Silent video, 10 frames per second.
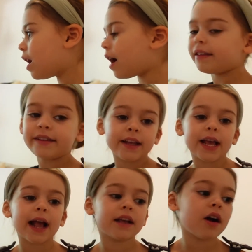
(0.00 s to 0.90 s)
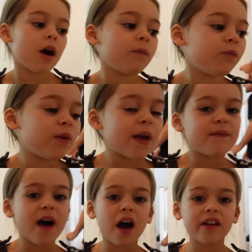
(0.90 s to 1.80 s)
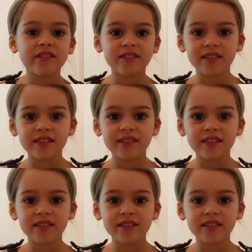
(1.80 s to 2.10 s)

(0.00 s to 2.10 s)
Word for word: Hadzi can come with us.